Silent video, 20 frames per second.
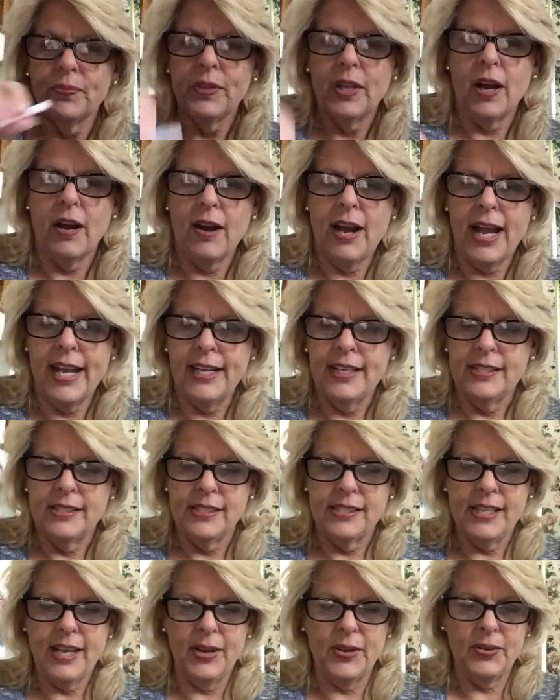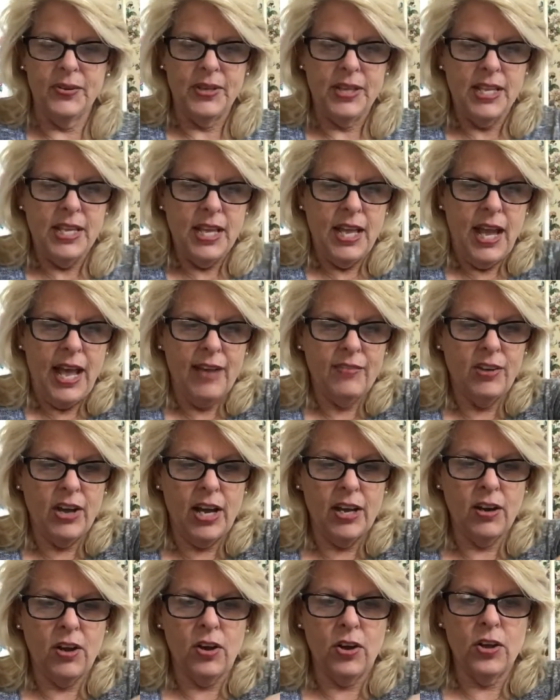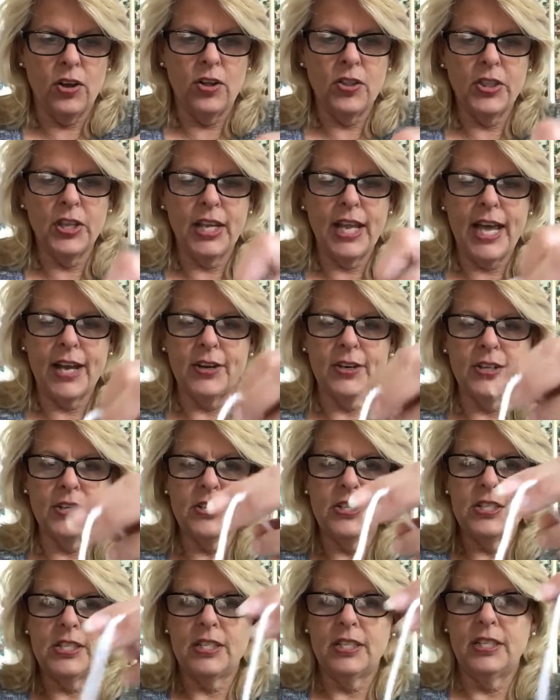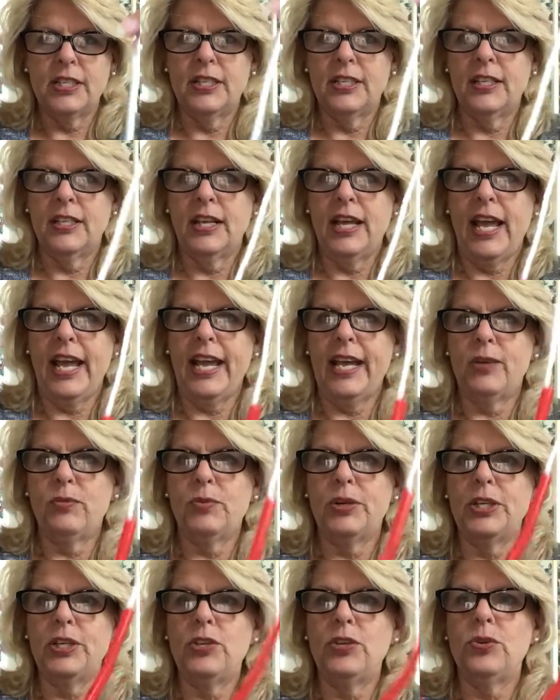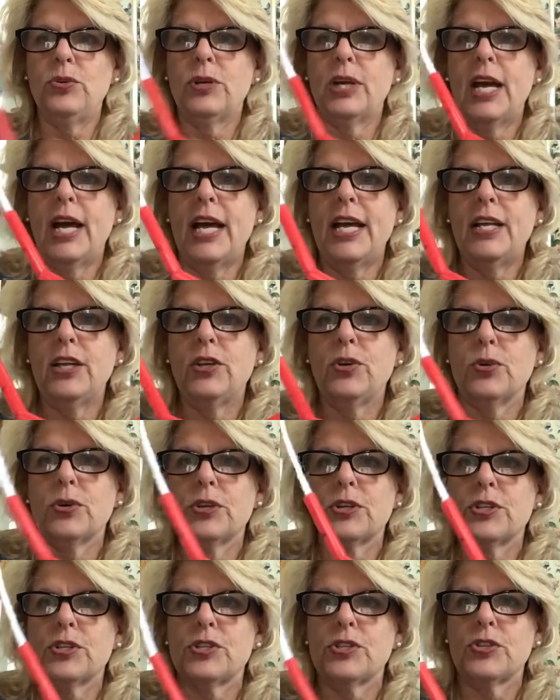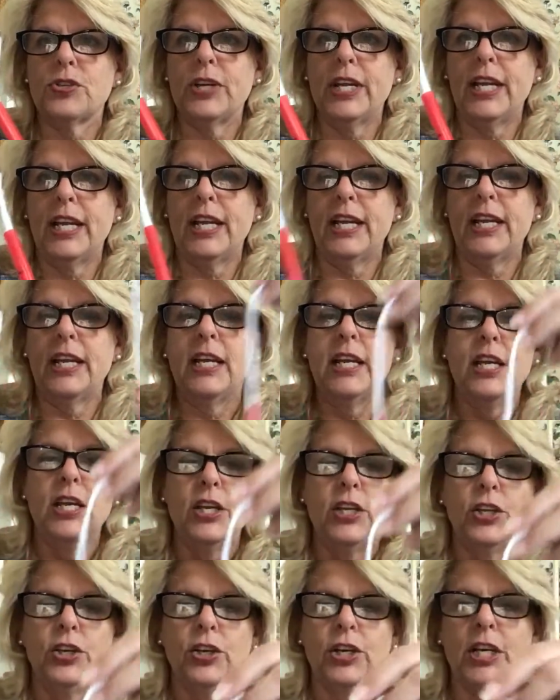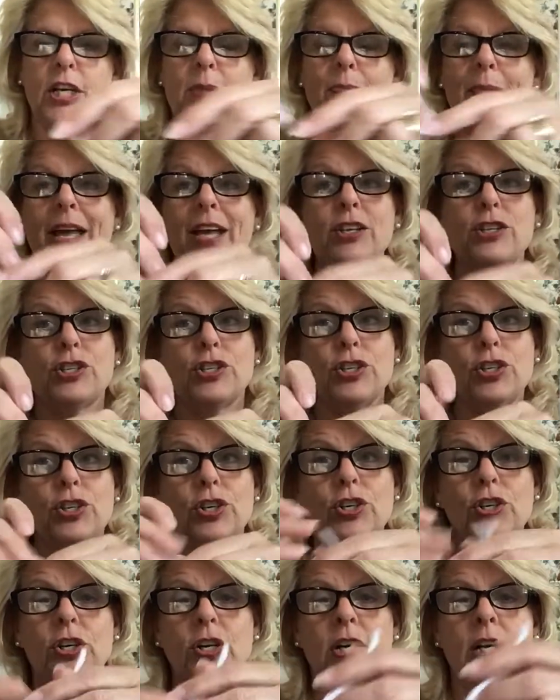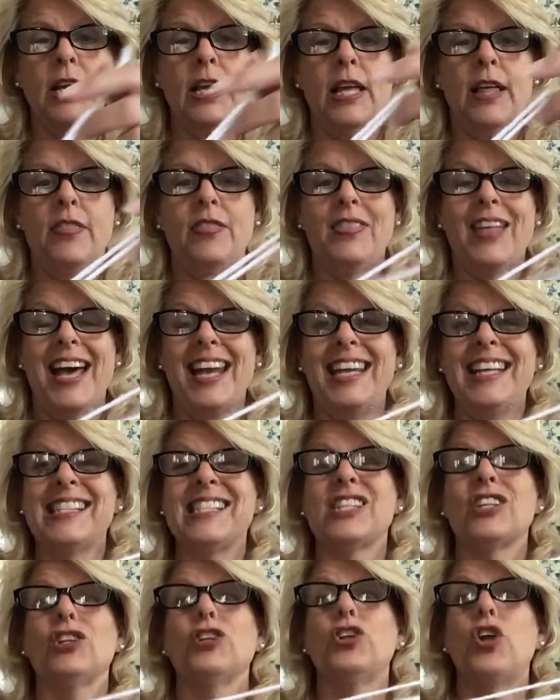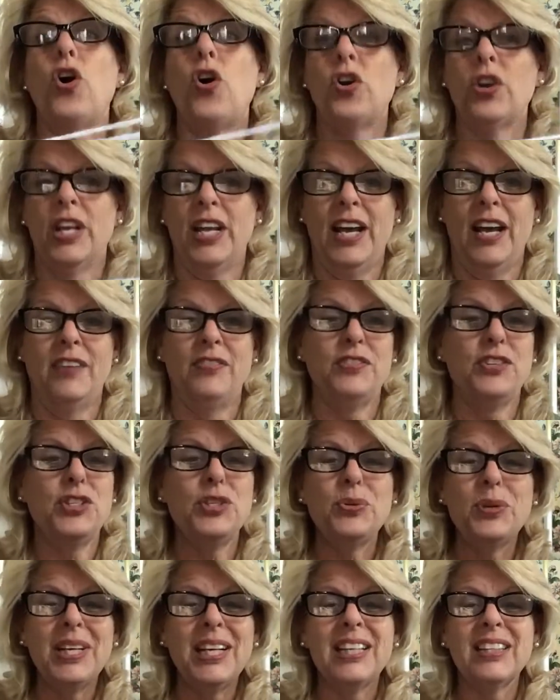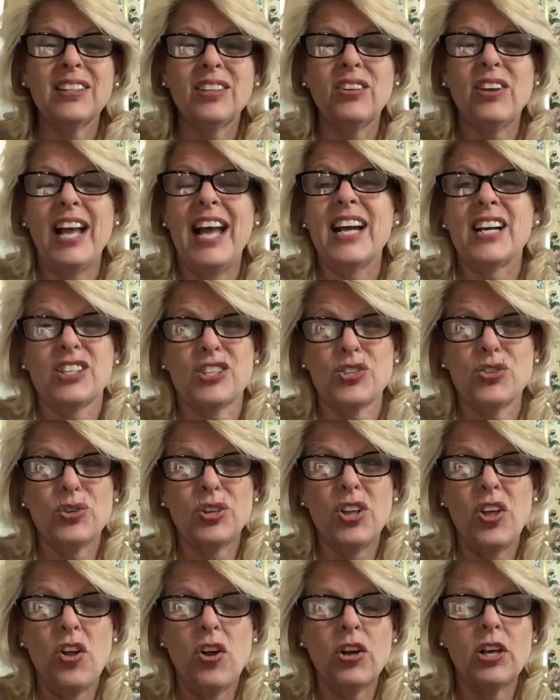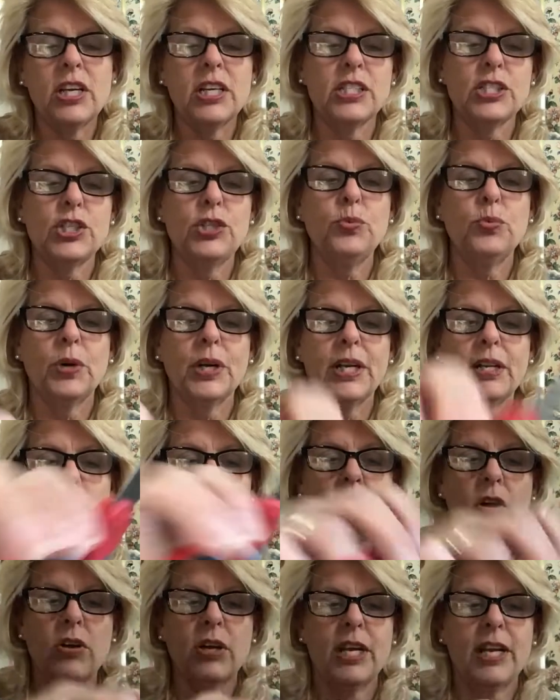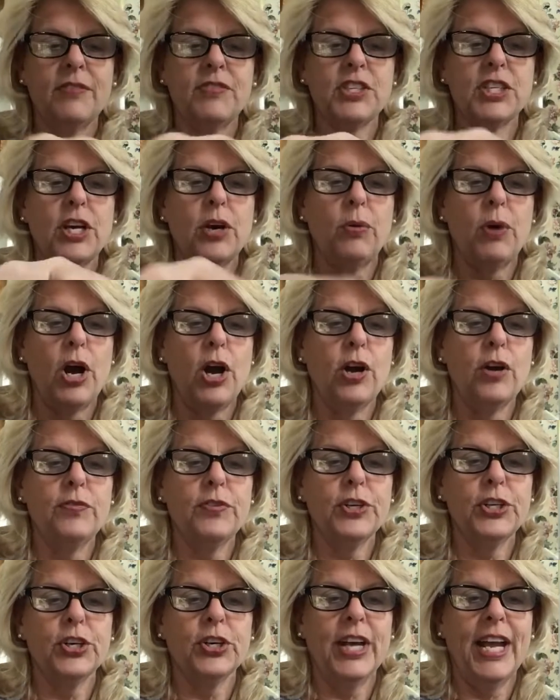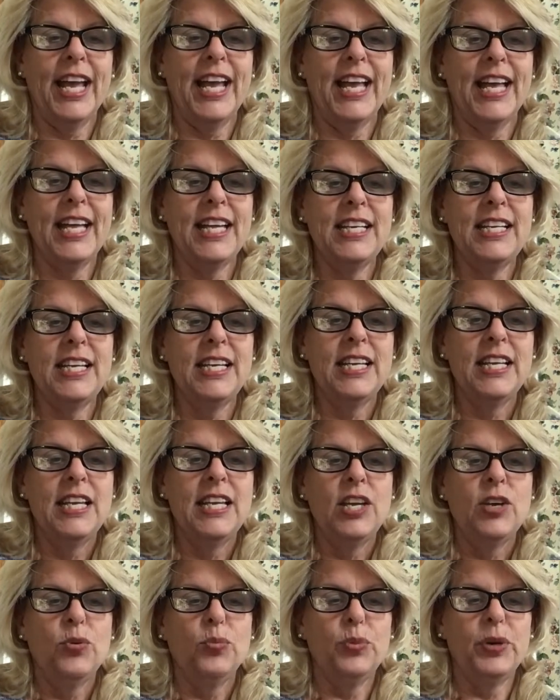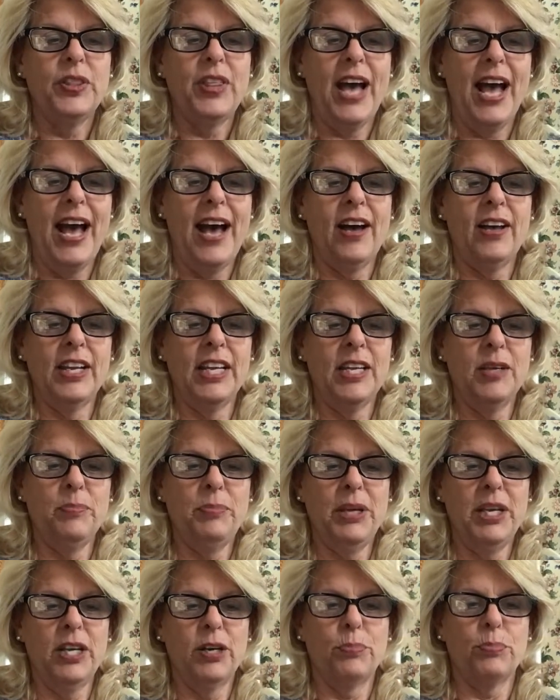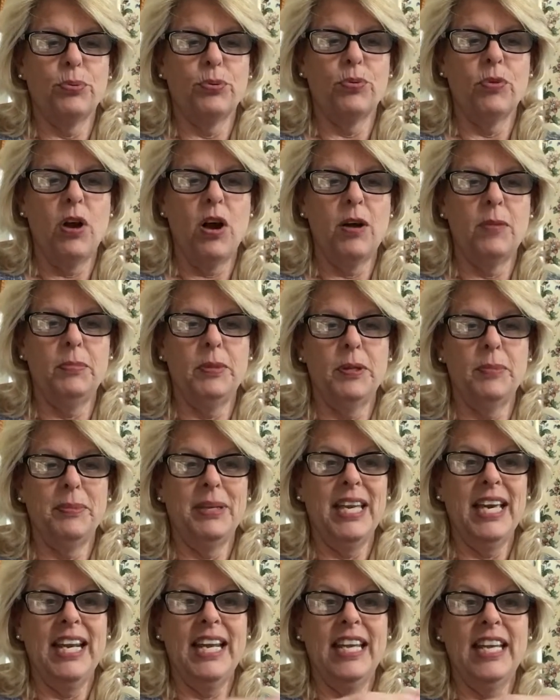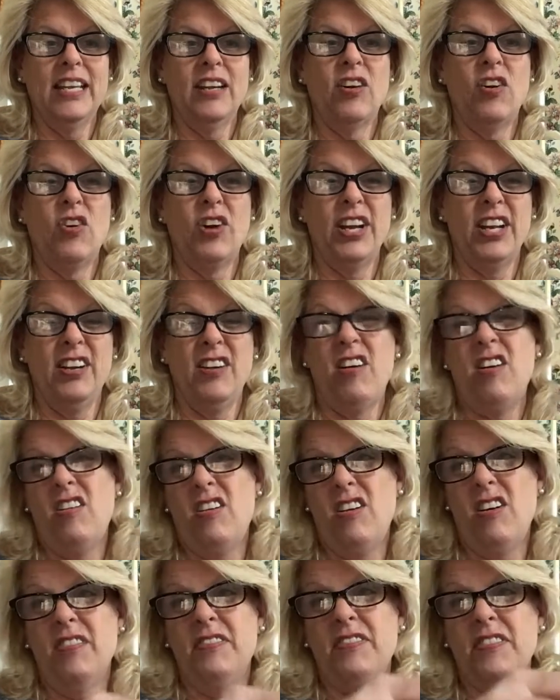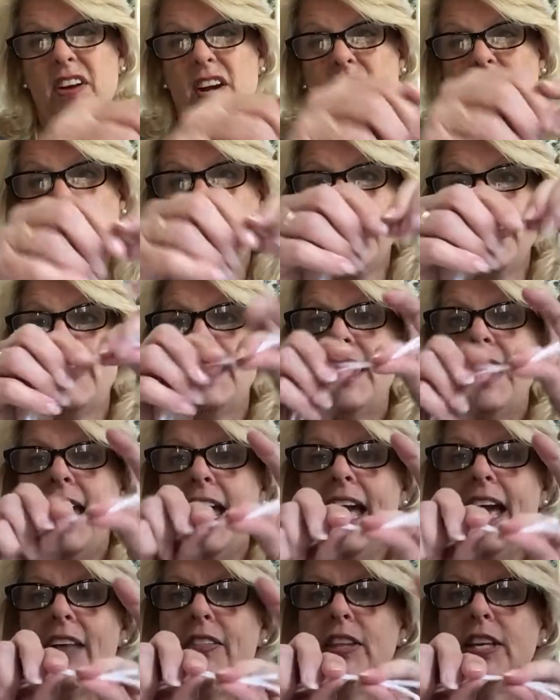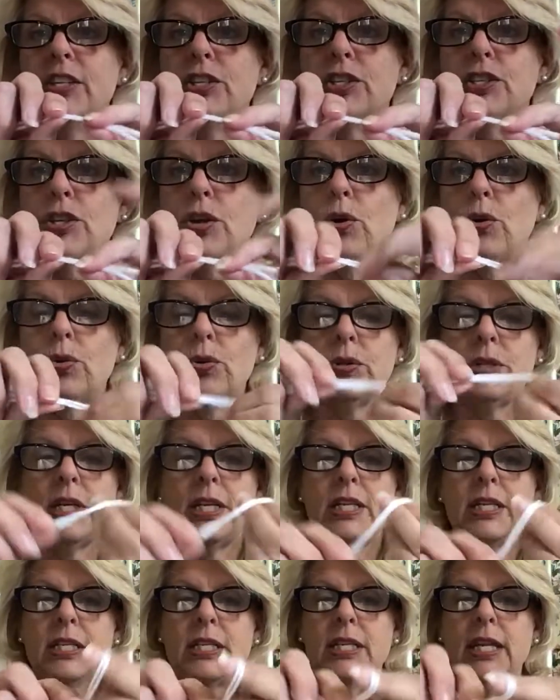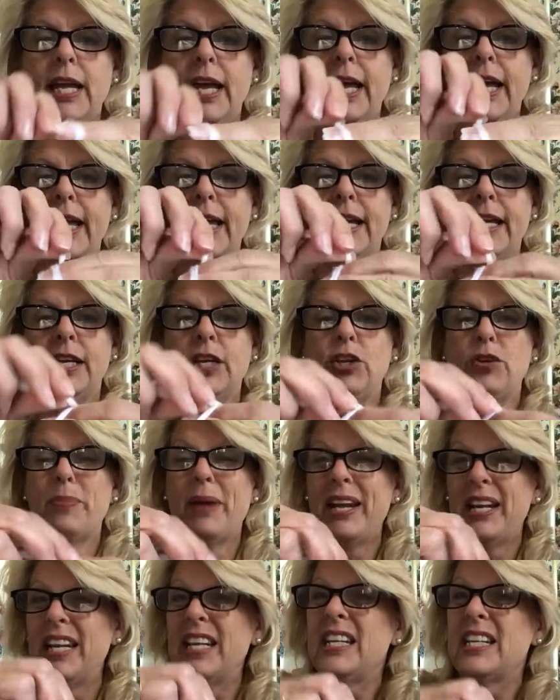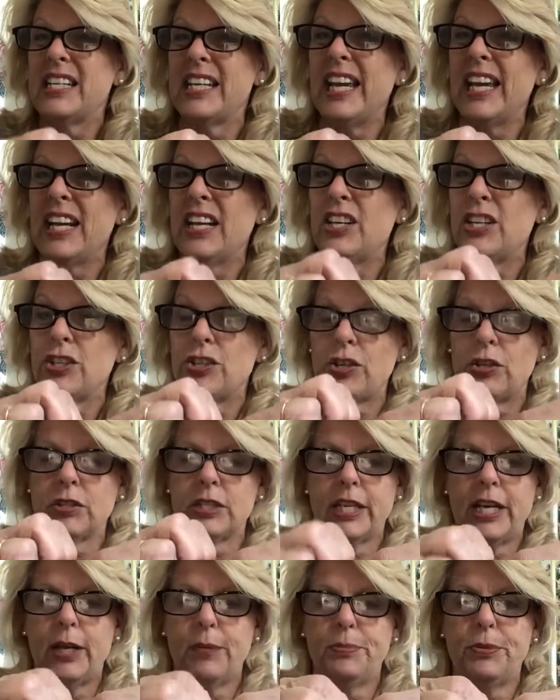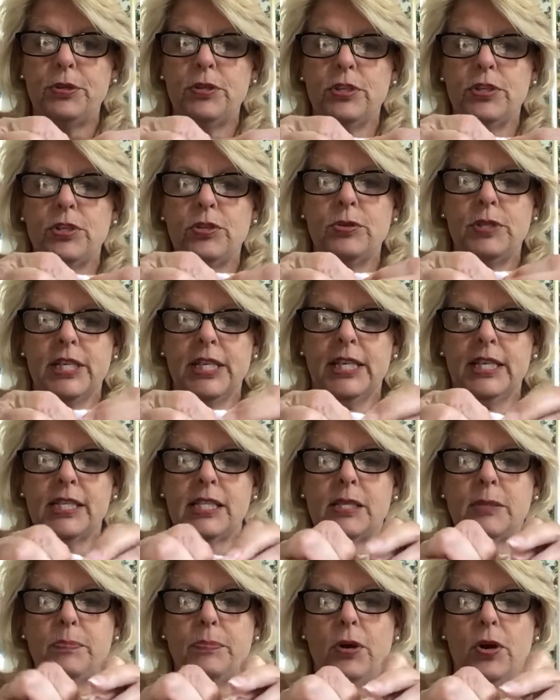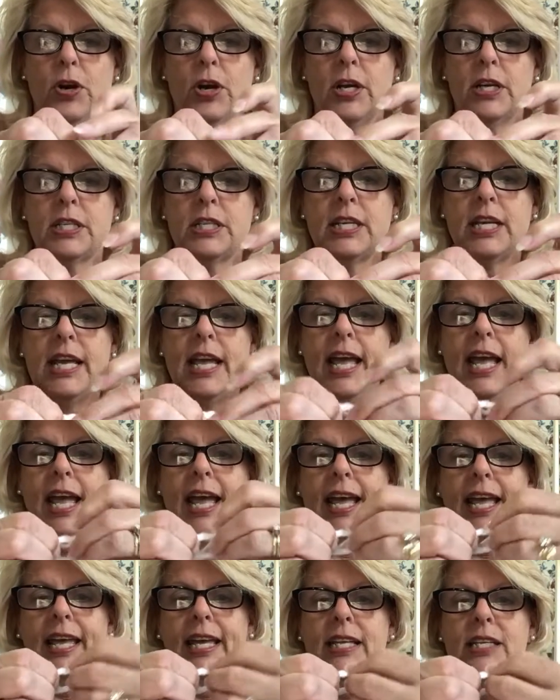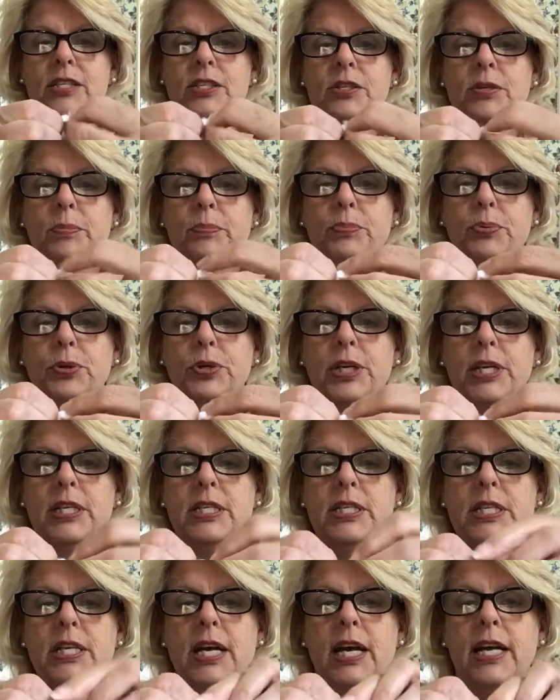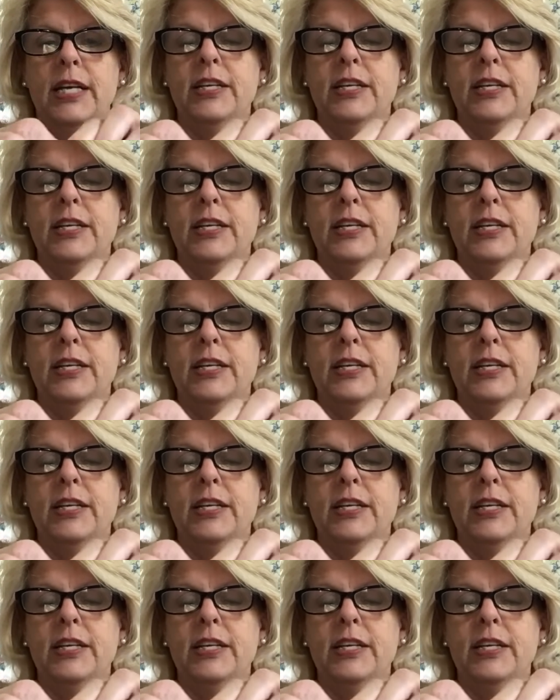All right, so I've got all the letters, and when you cut your string, you're gonna make sure that it's long enough. Do it a little extra long because you want it long enough to go over your head without it being a problem getting it on and off, all right? And then just hold it, and you may need to get an adult to help you to do this part, and put a